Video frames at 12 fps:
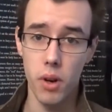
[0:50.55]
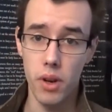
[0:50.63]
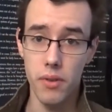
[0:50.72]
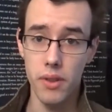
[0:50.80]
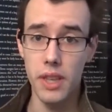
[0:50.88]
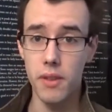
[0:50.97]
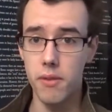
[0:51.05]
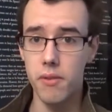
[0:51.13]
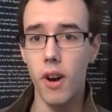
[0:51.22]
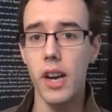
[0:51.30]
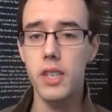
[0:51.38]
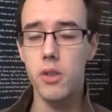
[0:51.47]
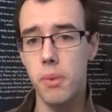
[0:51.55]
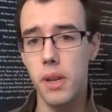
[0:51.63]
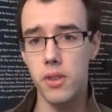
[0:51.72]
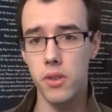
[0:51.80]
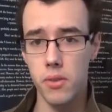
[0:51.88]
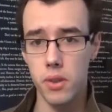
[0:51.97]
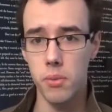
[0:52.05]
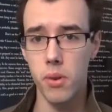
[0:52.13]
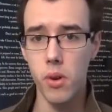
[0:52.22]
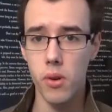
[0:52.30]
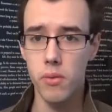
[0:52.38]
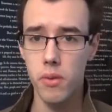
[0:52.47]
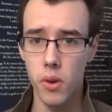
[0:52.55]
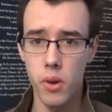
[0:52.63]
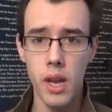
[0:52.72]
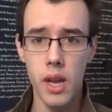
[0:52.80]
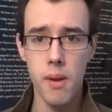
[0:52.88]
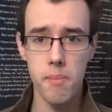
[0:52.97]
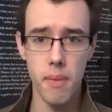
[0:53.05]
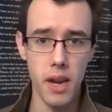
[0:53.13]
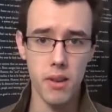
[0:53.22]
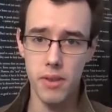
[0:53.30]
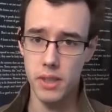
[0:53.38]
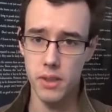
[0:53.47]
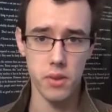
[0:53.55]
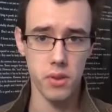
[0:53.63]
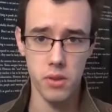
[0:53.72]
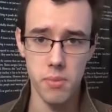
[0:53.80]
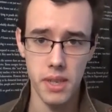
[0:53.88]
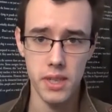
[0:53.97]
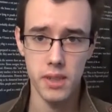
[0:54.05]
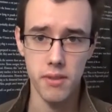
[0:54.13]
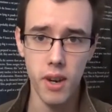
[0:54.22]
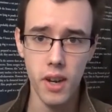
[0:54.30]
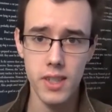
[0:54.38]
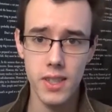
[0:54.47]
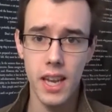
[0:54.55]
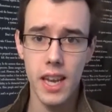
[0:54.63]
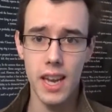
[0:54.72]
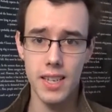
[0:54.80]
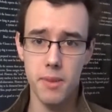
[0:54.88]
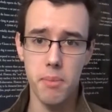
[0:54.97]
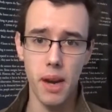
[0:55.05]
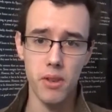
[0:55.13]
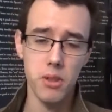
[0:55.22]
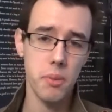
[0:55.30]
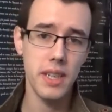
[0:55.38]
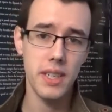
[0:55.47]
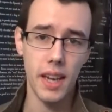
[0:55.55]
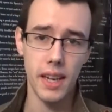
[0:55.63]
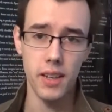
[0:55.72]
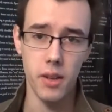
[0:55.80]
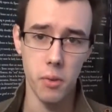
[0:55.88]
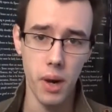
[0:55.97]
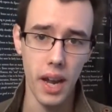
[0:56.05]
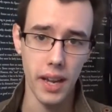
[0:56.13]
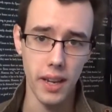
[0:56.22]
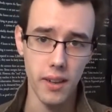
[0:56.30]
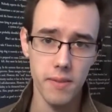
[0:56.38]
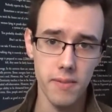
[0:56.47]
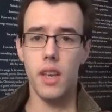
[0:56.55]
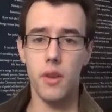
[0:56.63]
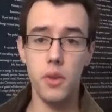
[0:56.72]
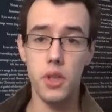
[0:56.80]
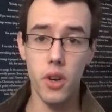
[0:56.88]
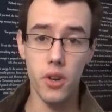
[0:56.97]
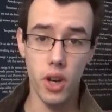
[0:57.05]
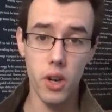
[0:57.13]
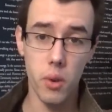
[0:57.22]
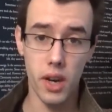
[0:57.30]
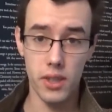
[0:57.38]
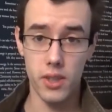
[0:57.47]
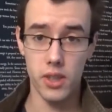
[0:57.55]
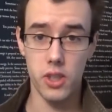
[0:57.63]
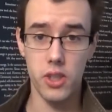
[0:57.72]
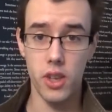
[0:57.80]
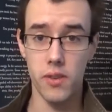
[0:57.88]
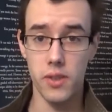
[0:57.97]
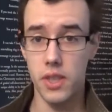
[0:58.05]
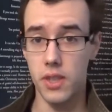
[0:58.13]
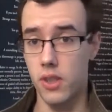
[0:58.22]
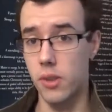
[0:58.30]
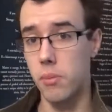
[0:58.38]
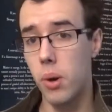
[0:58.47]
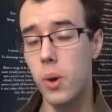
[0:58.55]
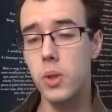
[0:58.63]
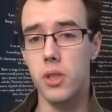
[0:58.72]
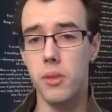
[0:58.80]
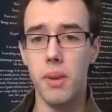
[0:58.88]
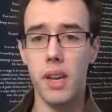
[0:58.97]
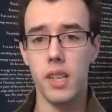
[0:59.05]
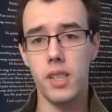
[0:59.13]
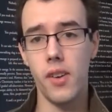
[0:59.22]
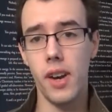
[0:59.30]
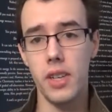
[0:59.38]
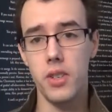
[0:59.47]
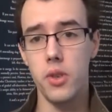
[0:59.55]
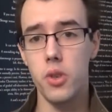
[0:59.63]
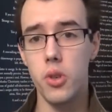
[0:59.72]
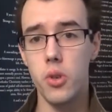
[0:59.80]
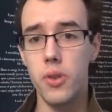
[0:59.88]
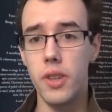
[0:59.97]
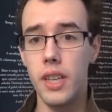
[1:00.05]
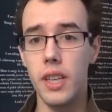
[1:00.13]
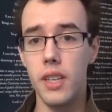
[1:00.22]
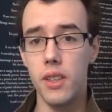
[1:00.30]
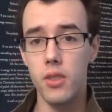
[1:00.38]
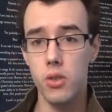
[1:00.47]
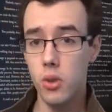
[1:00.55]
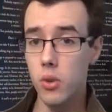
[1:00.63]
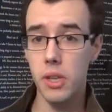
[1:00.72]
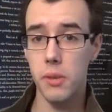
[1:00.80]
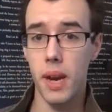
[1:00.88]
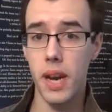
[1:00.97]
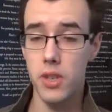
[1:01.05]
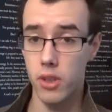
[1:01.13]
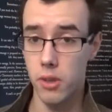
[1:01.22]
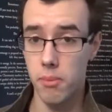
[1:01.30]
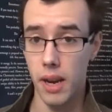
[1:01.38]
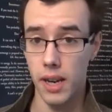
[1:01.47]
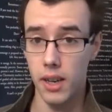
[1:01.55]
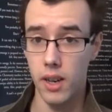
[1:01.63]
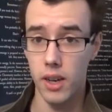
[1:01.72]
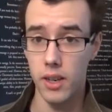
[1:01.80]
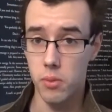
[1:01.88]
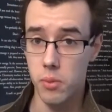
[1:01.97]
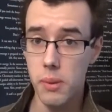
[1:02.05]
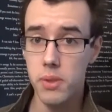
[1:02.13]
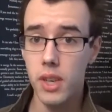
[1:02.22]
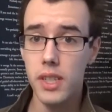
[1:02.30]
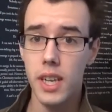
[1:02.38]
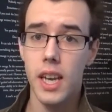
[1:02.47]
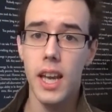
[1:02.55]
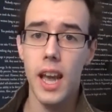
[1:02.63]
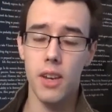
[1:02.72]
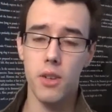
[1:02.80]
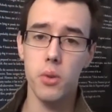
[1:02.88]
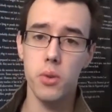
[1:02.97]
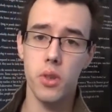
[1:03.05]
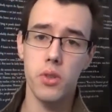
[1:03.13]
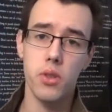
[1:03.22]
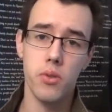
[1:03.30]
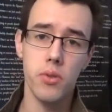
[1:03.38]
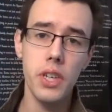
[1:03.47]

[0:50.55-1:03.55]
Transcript: One of the vital pillars of support for male victims of domestic violence is about to be taken away. If you don't know why such services are important, may I direct you to the stories page on the Mankind website and also to